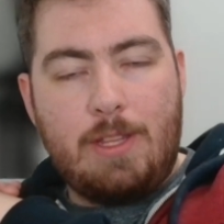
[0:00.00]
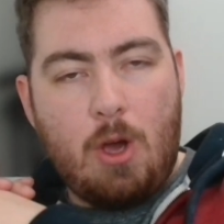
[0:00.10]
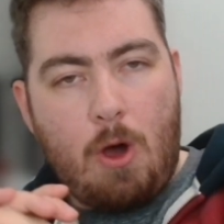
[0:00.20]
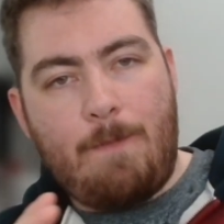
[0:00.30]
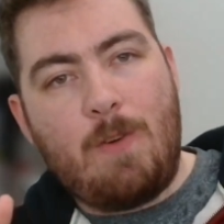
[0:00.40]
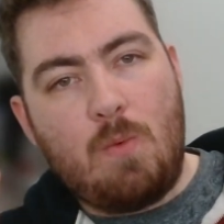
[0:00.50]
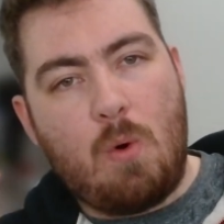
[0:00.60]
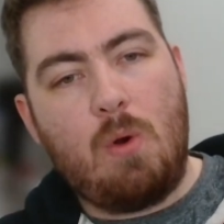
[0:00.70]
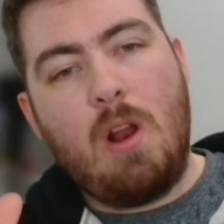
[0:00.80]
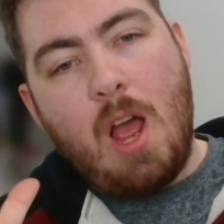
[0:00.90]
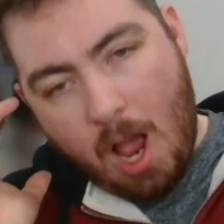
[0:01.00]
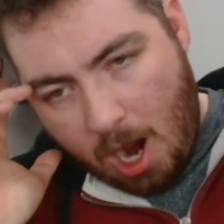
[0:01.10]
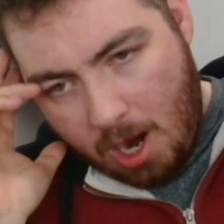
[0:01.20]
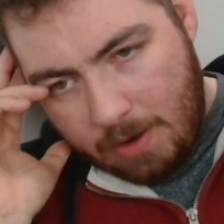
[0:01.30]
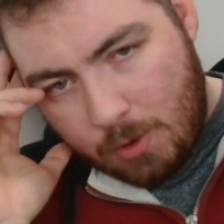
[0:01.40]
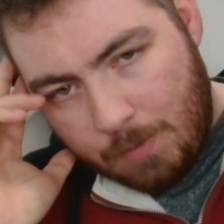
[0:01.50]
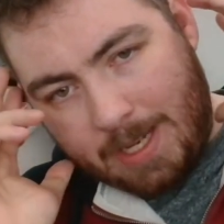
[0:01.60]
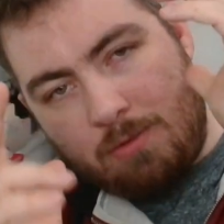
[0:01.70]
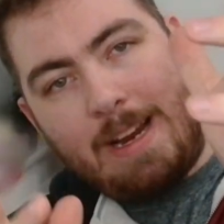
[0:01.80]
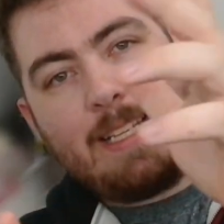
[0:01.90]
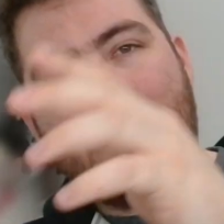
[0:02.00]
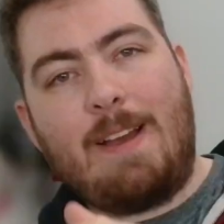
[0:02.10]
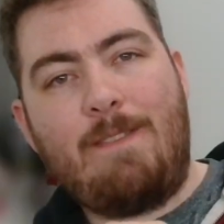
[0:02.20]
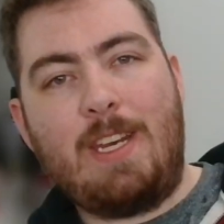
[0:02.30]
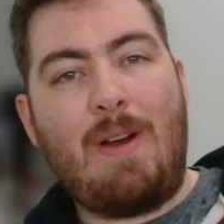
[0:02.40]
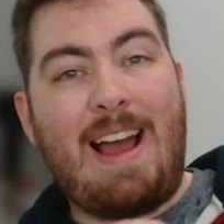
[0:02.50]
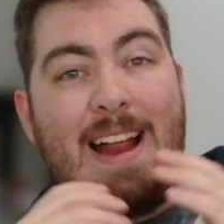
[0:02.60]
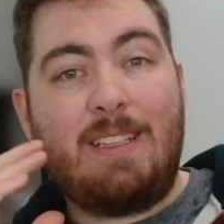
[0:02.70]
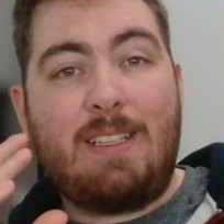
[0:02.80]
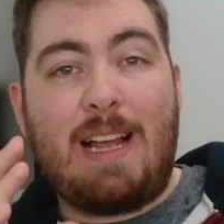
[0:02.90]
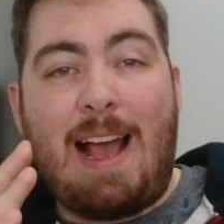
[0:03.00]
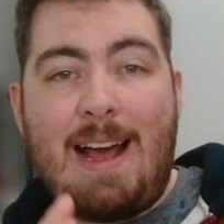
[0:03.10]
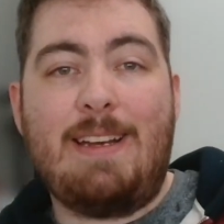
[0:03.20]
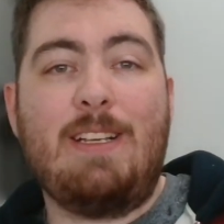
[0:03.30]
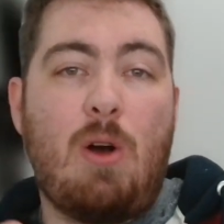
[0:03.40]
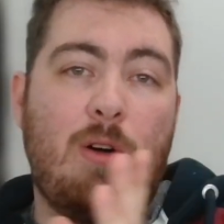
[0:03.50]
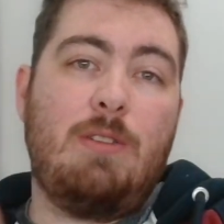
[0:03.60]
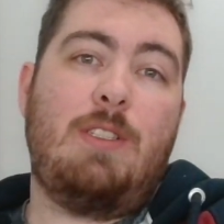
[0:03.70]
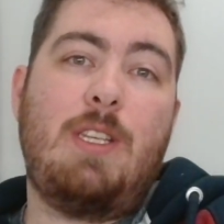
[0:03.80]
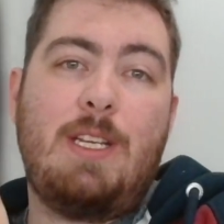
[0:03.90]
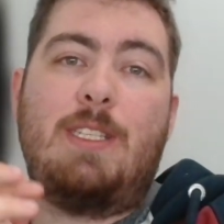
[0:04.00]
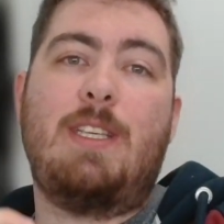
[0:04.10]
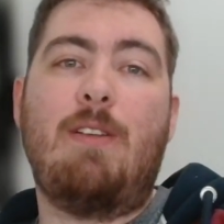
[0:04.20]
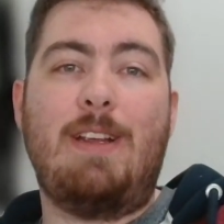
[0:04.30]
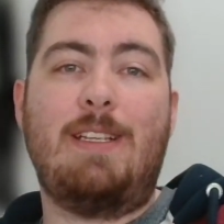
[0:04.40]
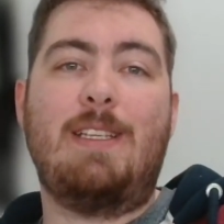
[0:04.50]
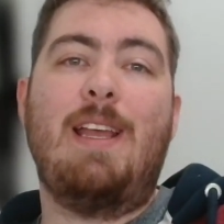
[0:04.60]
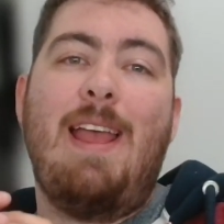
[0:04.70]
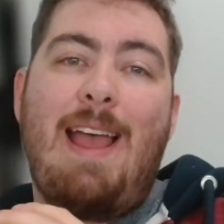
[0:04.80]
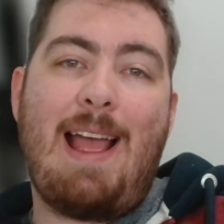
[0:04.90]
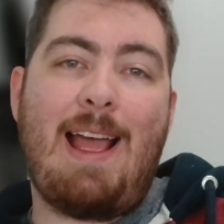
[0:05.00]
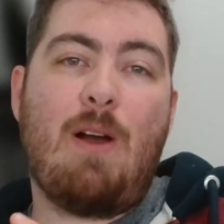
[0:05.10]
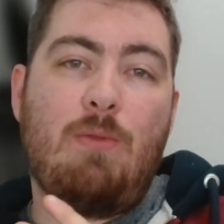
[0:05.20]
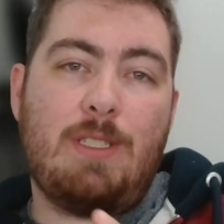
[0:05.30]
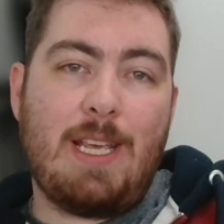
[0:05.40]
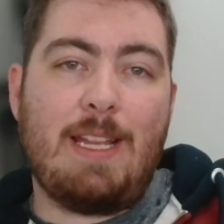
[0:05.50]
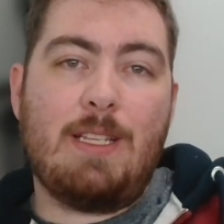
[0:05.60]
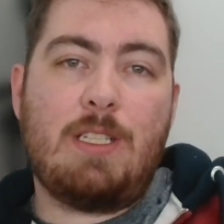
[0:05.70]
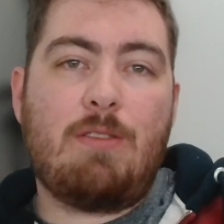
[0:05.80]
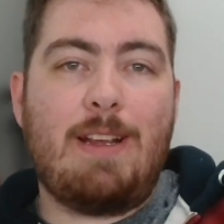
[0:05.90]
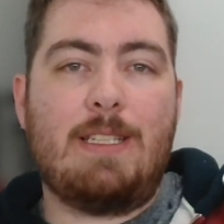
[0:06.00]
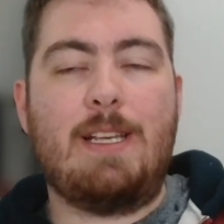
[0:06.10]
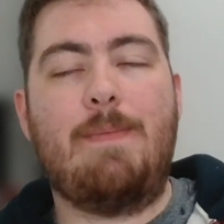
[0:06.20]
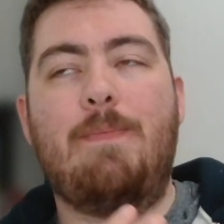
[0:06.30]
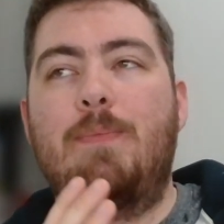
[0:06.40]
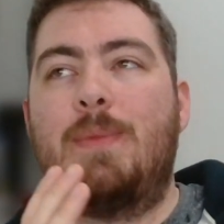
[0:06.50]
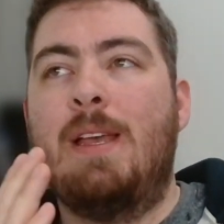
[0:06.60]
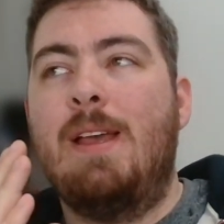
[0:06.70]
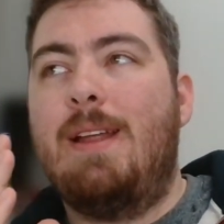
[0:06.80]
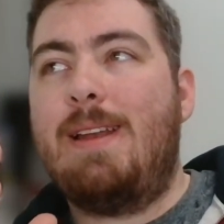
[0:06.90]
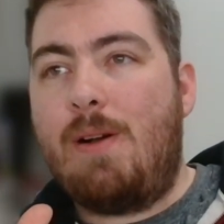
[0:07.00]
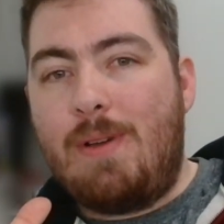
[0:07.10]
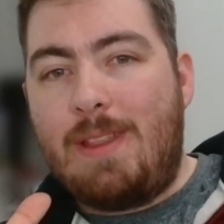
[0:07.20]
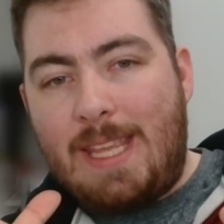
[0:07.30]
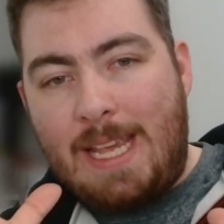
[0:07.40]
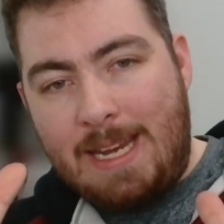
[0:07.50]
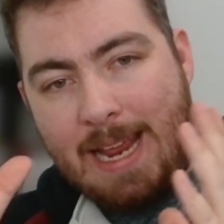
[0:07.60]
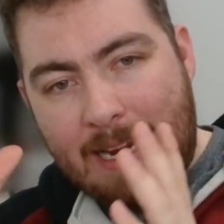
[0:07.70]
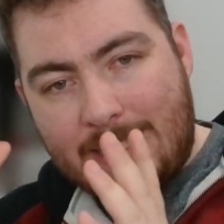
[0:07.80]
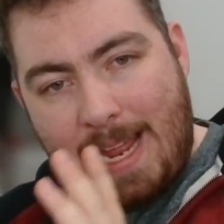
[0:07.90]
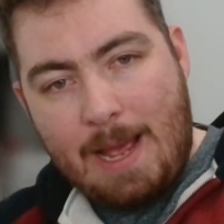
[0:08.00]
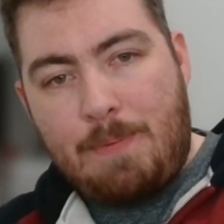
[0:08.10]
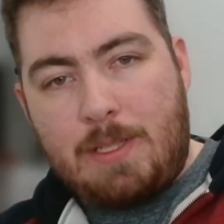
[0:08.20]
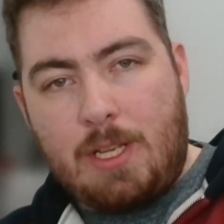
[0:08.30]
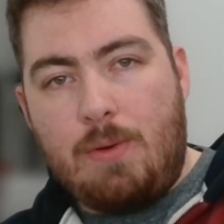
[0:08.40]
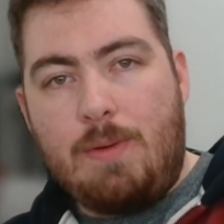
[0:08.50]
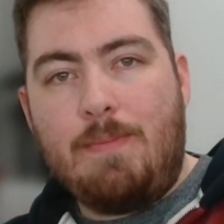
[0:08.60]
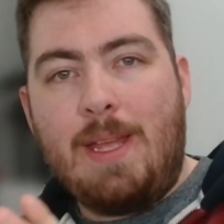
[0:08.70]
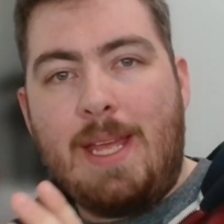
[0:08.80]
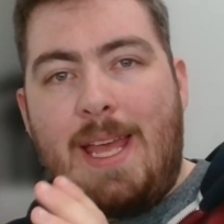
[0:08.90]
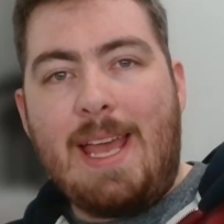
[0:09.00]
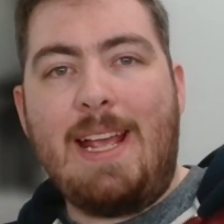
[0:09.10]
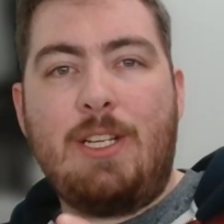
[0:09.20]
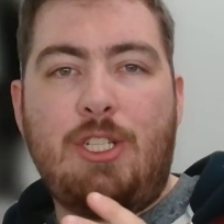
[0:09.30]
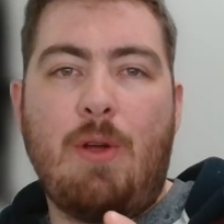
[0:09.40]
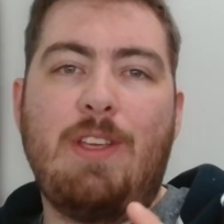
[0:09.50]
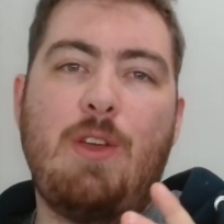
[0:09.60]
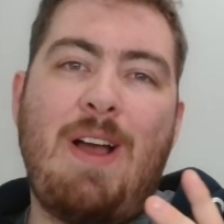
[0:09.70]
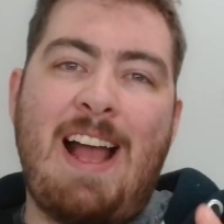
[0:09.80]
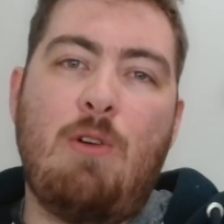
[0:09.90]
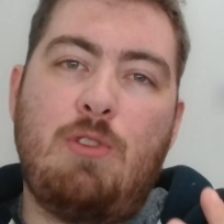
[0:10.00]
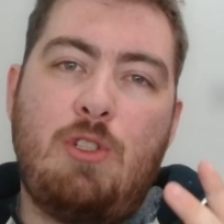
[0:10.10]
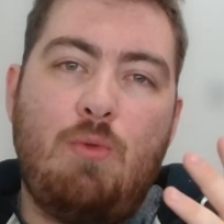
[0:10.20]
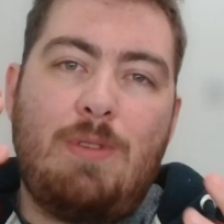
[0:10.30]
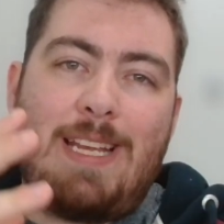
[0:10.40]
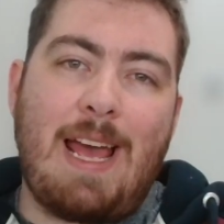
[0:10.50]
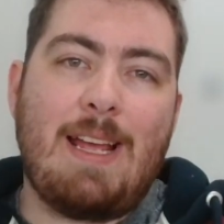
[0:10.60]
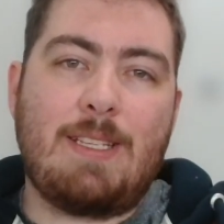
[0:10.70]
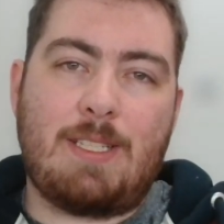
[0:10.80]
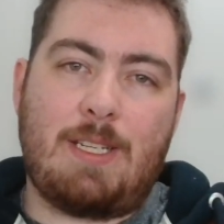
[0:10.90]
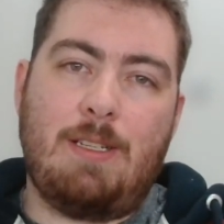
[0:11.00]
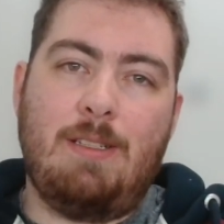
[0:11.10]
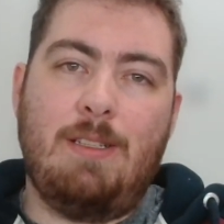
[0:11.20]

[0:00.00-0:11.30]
the offer wall, I will be creating a video and adding on to this series how to integrate it. Now the next episode is showing you how to test